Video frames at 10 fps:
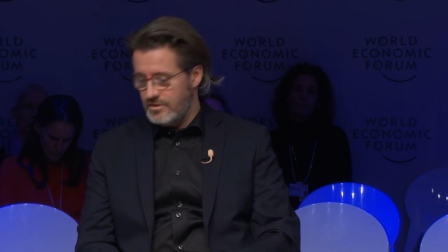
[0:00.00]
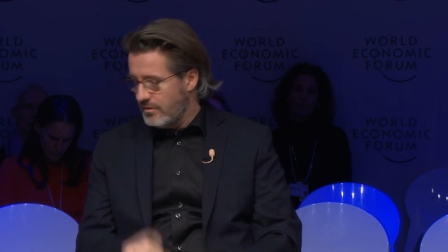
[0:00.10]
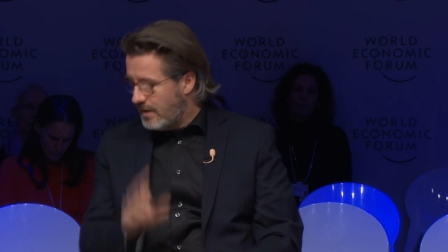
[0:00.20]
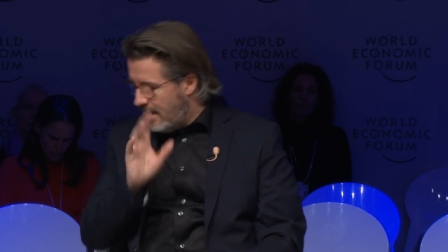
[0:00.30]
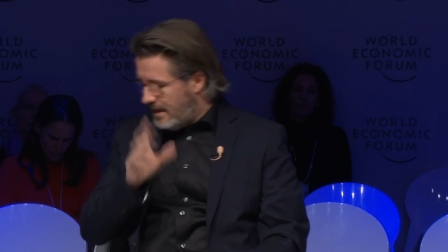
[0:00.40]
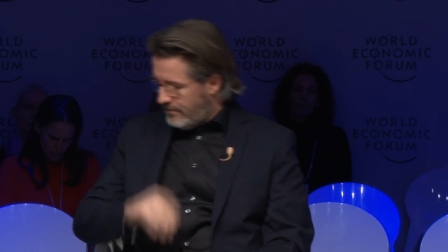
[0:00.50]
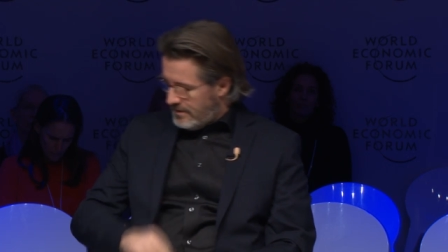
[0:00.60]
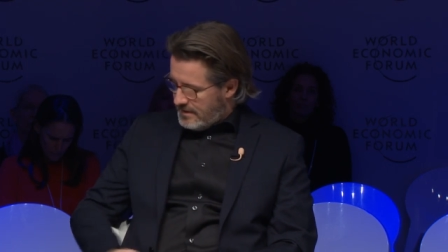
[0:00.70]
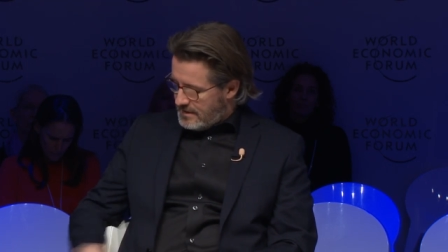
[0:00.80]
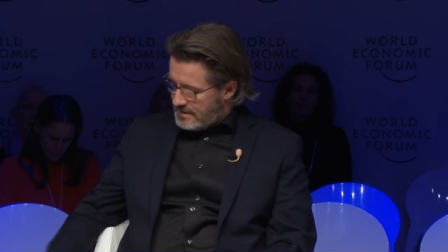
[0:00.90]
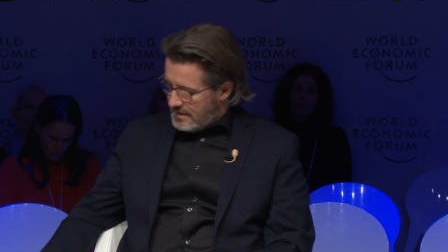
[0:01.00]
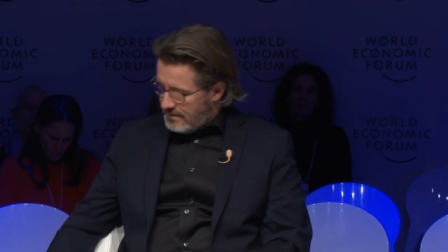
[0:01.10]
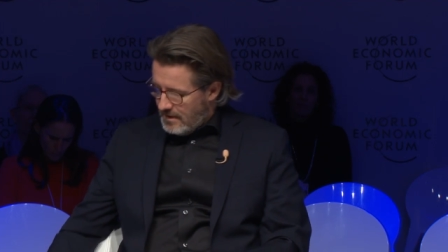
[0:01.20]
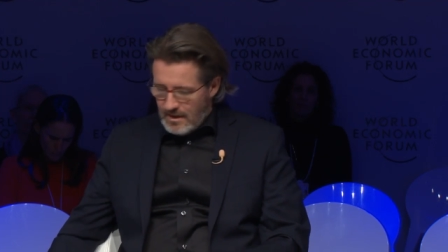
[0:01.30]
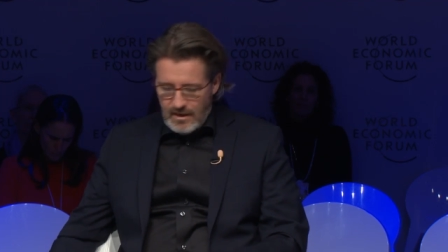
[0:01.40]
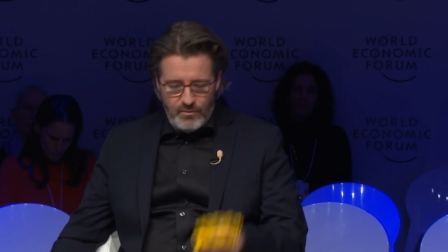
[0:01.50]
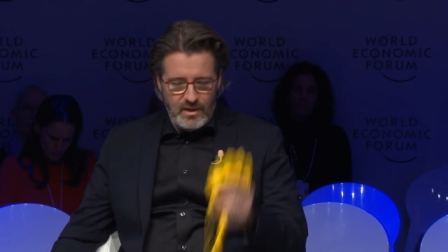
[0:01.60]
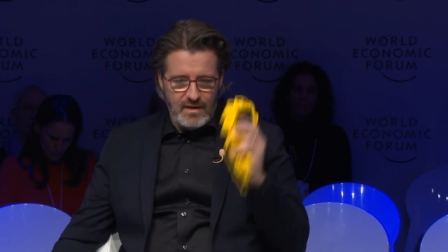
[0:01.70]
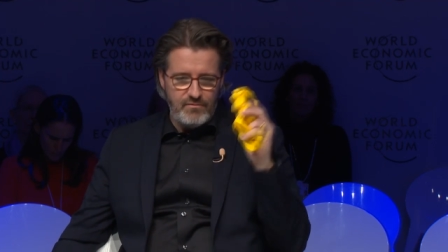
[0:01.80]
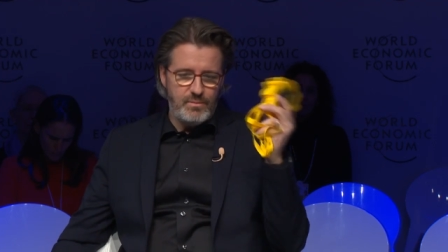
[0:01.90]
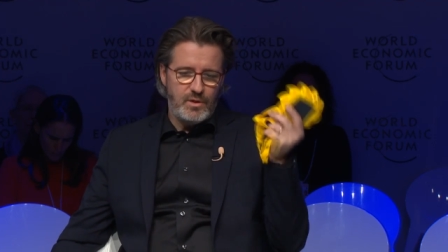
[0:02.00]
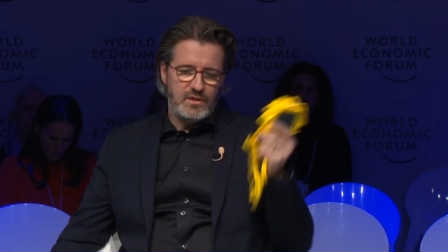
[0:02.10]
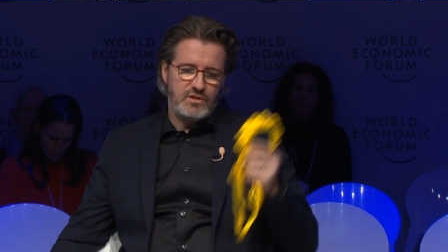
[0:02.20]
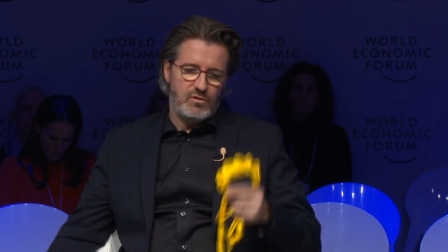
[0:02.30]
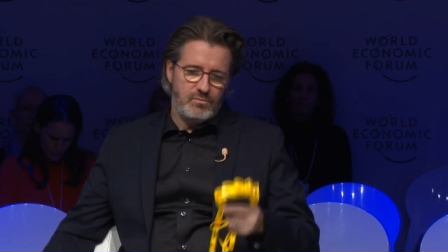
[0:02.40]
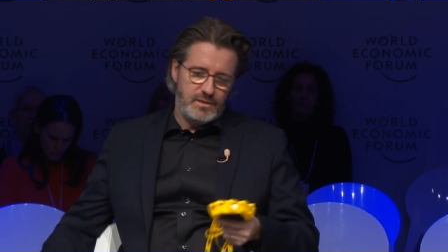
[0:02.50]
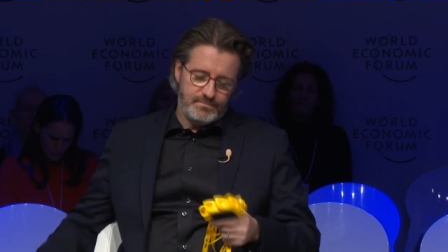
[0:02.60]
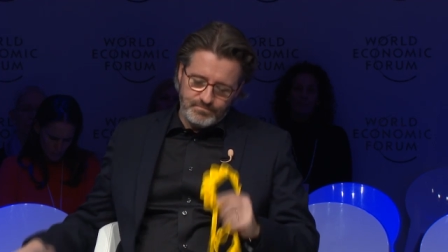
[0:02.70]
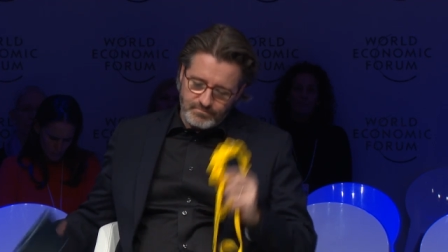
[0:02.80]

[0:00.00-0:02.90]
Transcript: So anyway, this is it. And what everybody told me,